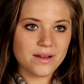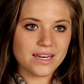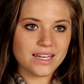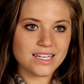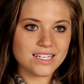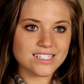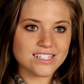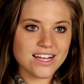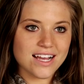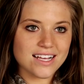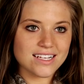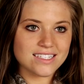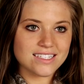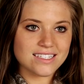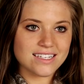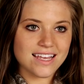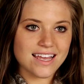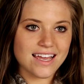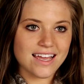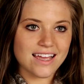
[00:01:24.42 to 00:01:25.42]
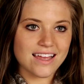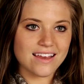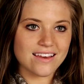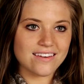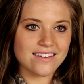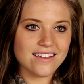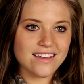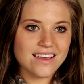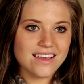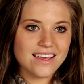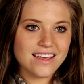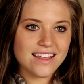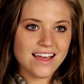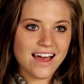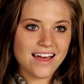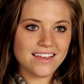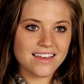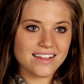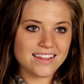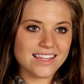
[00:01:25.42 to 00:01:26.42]
wedding dress, and
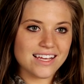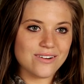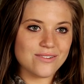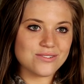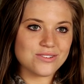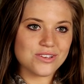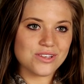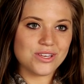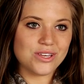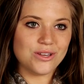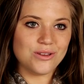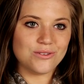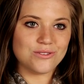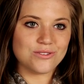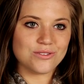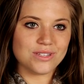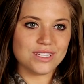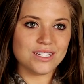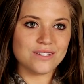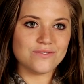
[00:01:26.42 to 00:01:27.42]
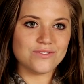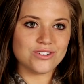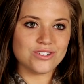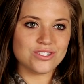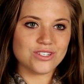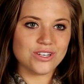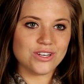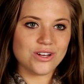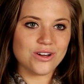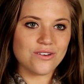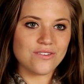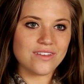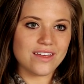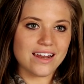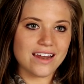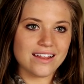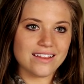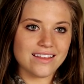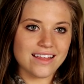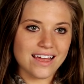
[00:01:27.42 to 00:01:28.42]
I think that was a huge relief just to know
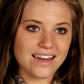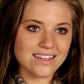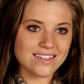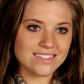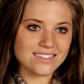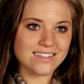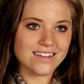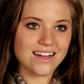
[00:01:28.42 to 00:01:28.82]
that that is